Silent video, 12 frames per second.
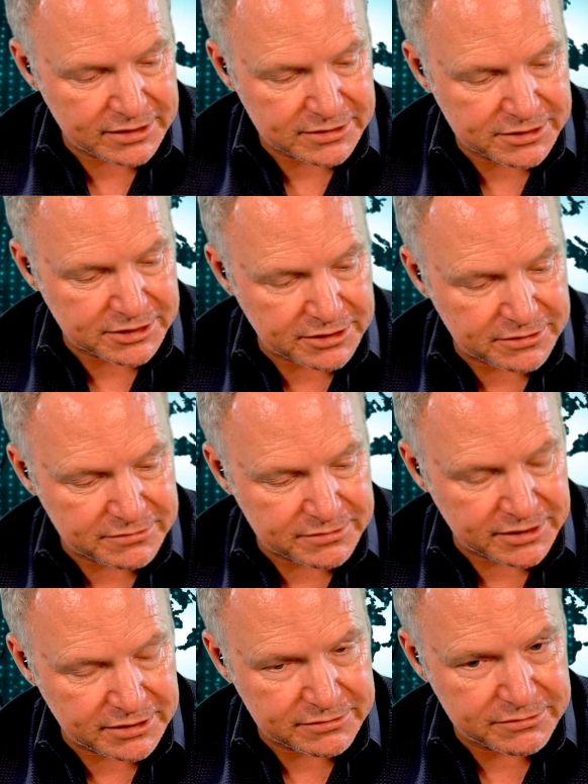
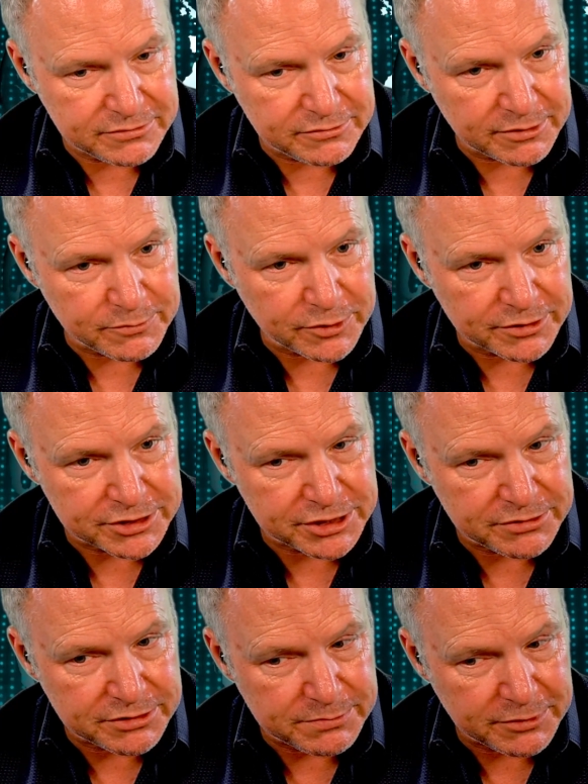So one more
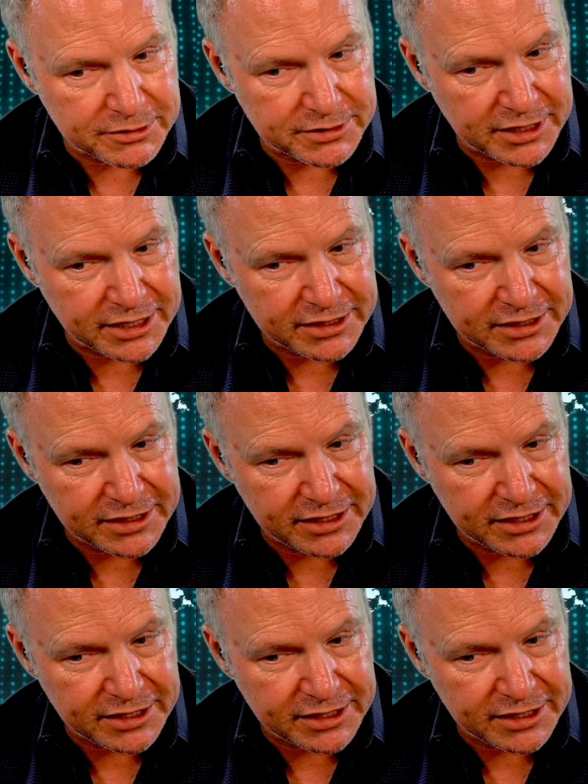show tomorrow night,